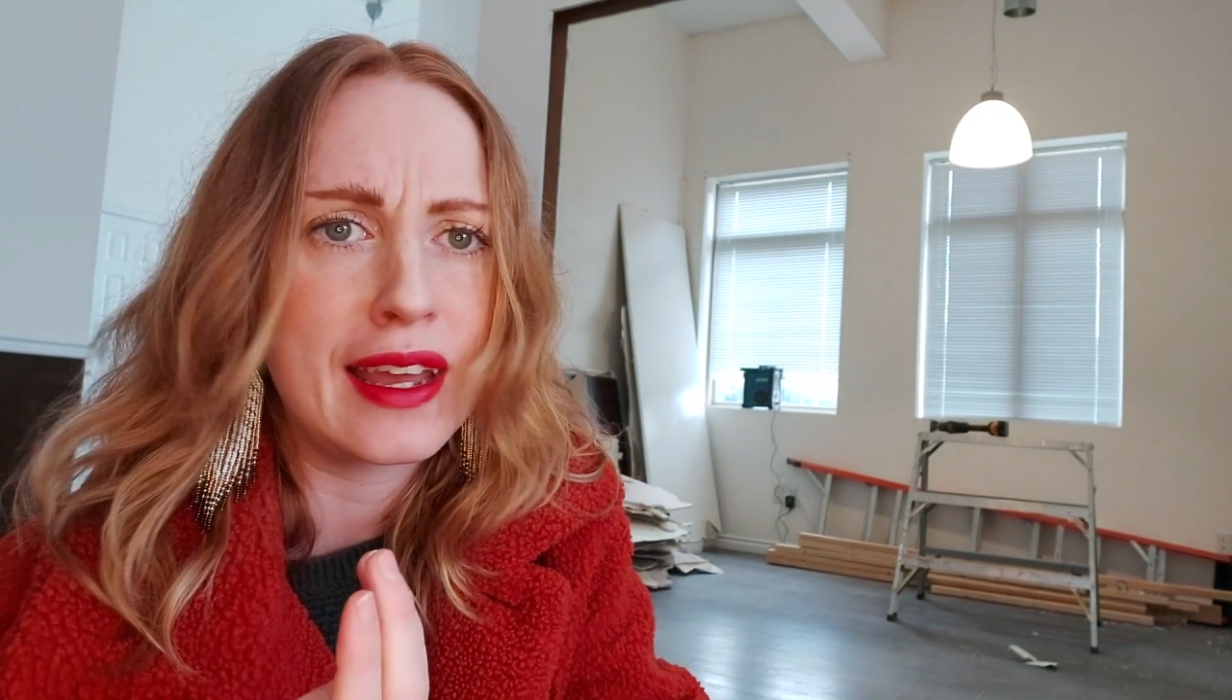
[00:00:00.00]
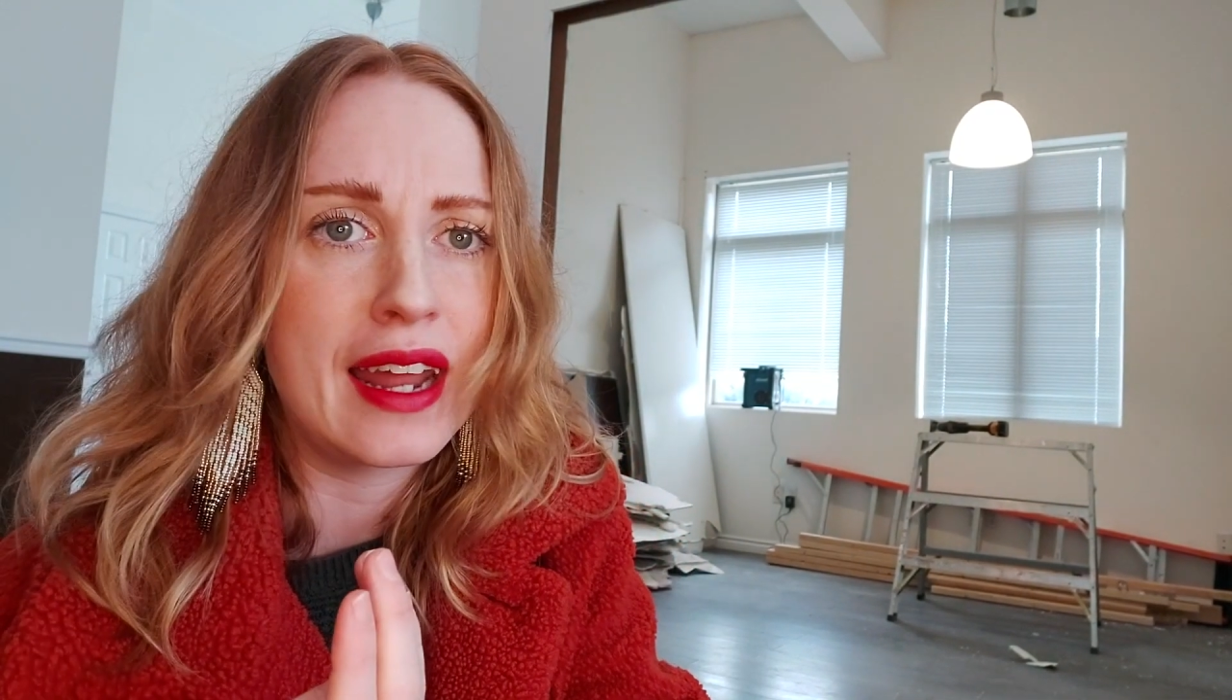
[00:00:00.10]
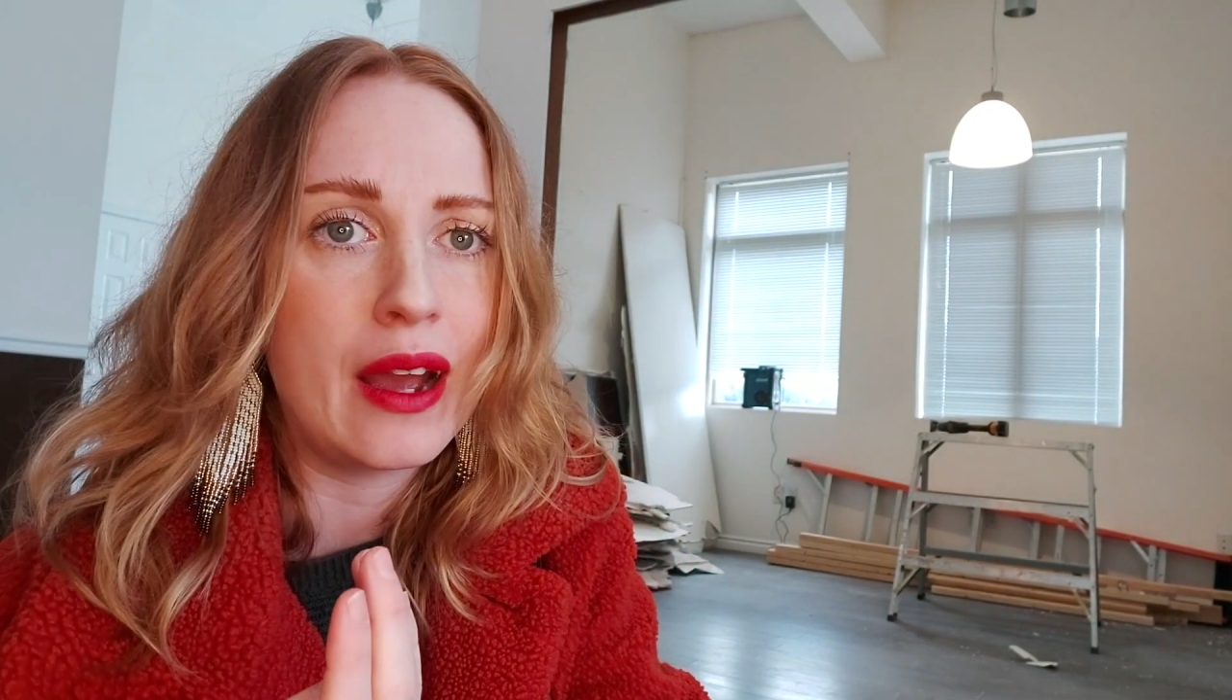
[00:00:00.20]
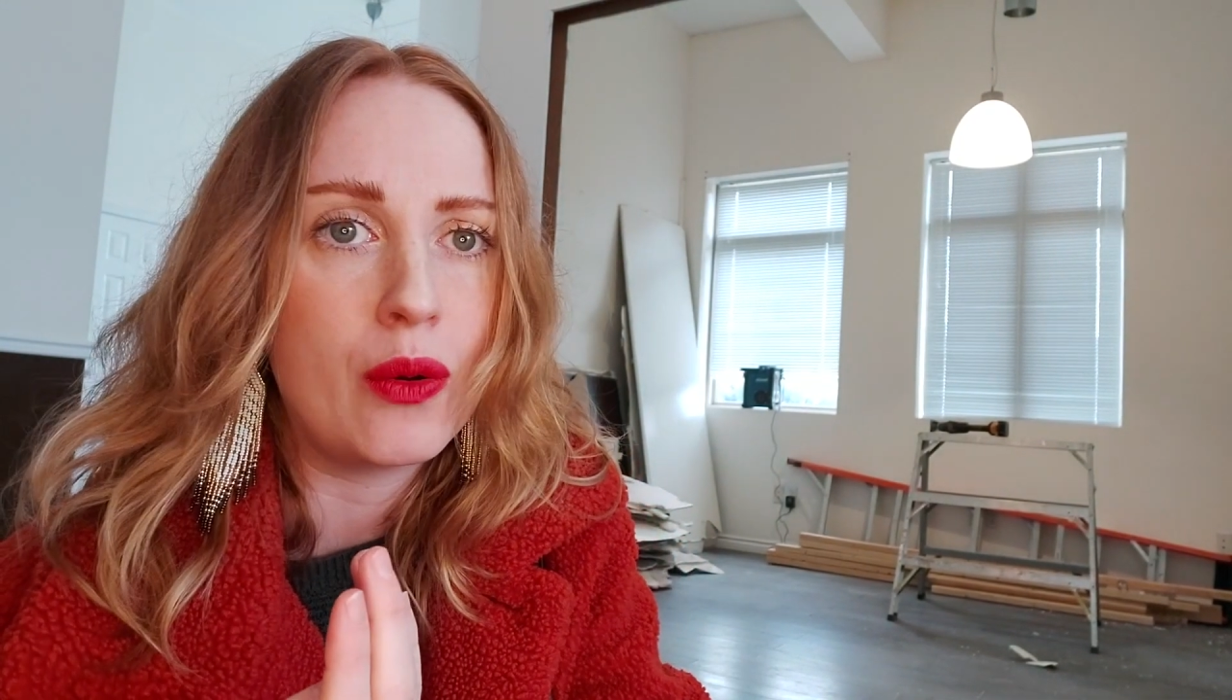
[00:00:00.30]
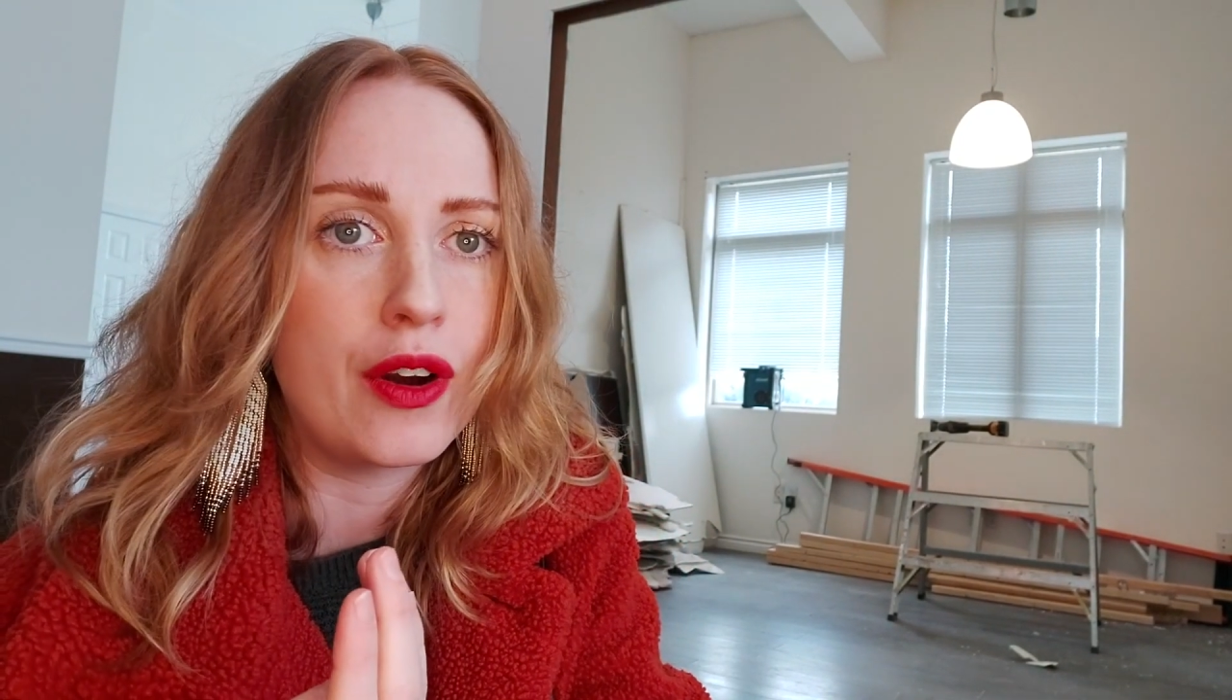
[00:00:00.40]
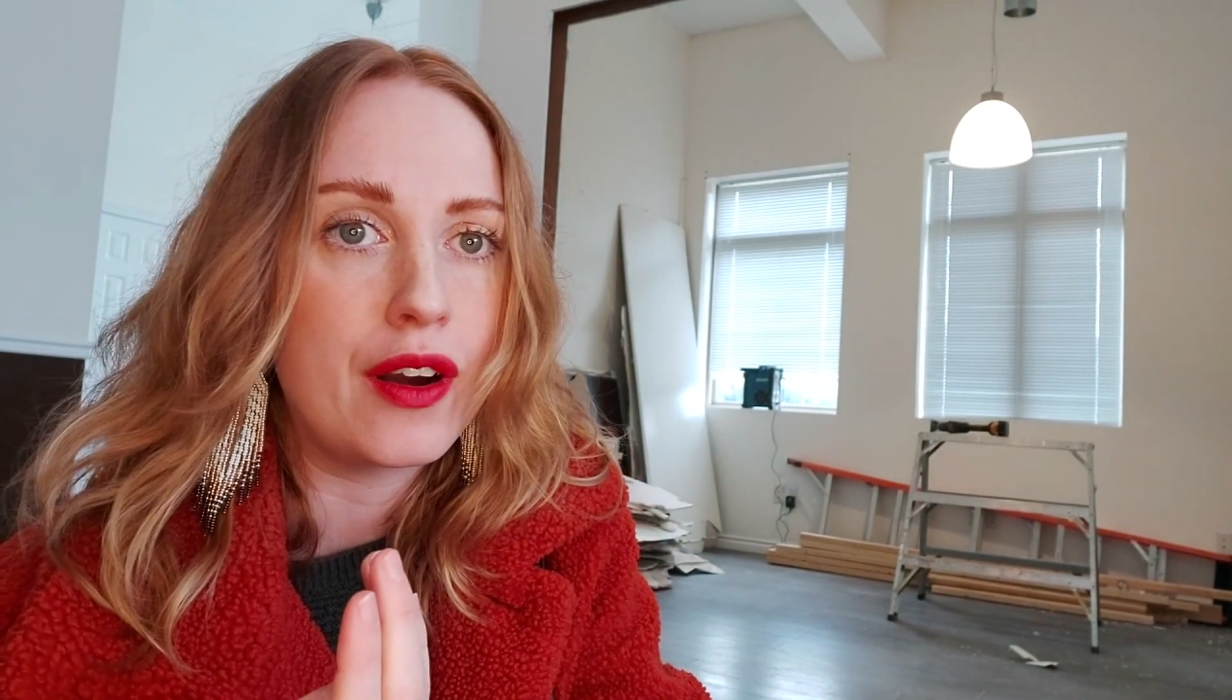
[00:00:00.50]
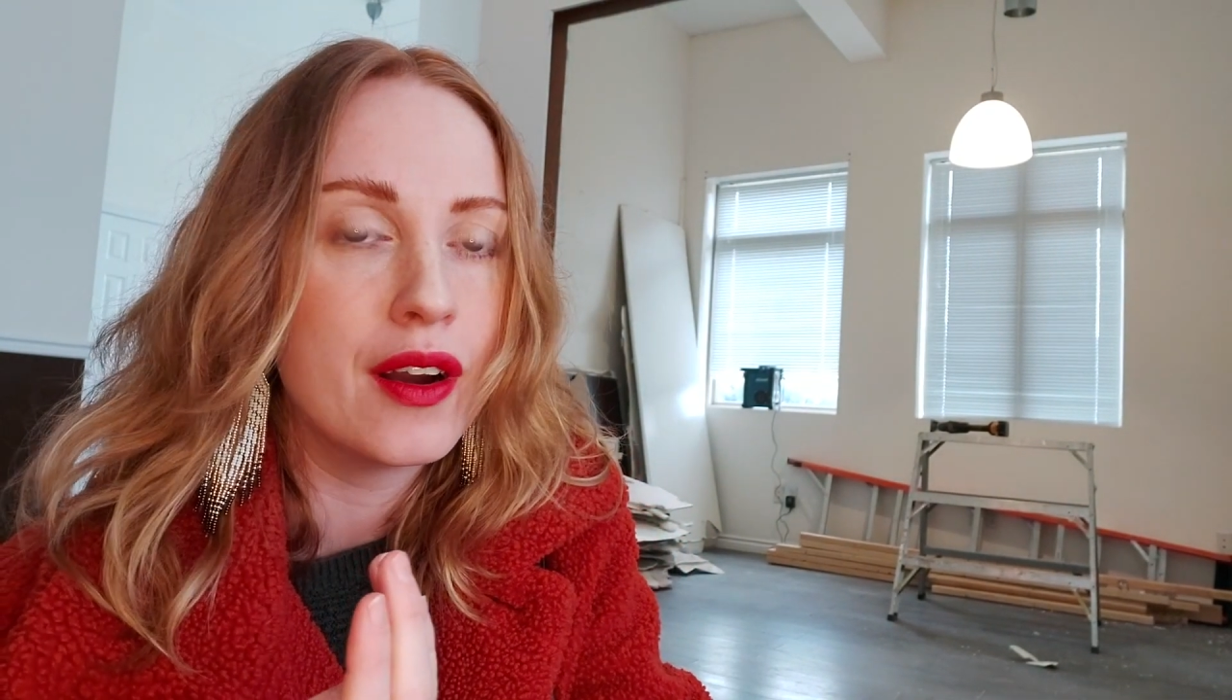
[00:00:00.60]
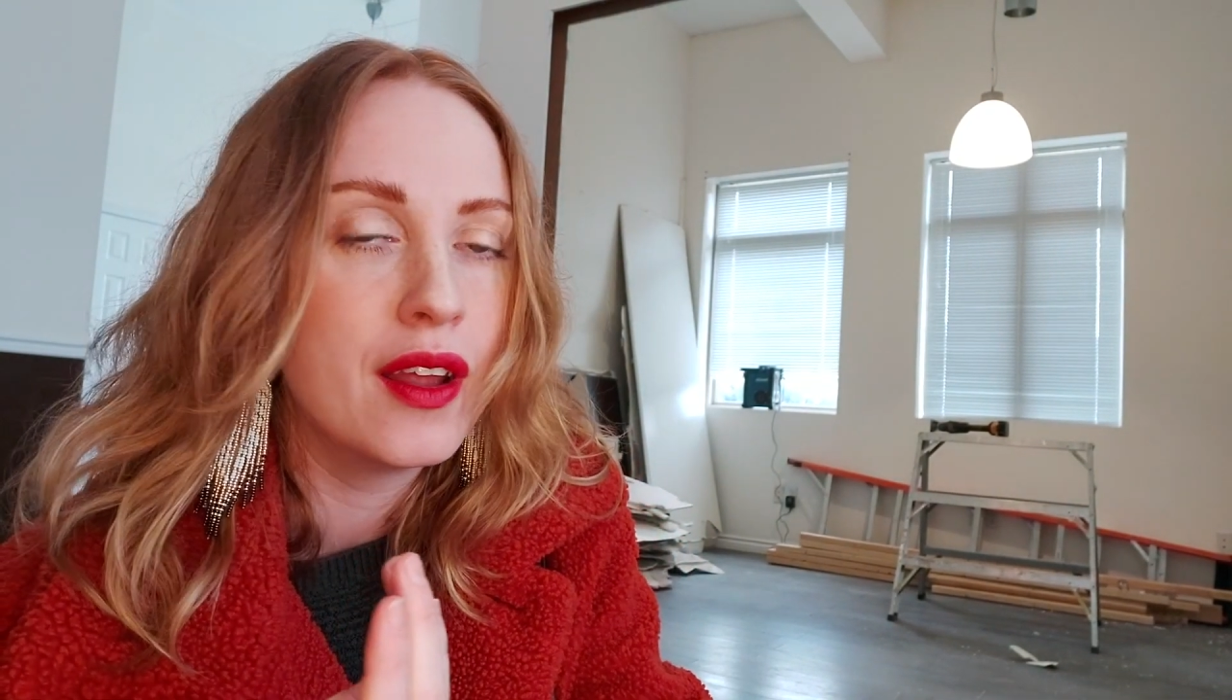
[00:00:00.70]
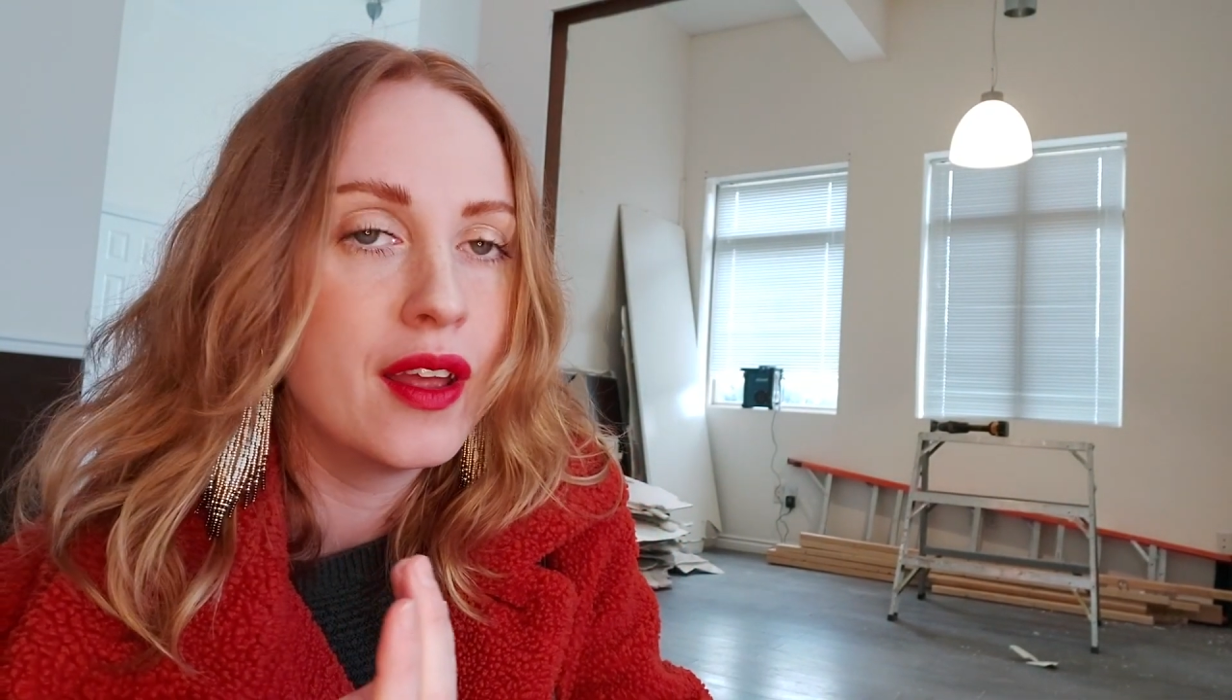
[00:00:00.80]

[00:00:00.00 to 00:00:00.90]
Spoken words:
an hour.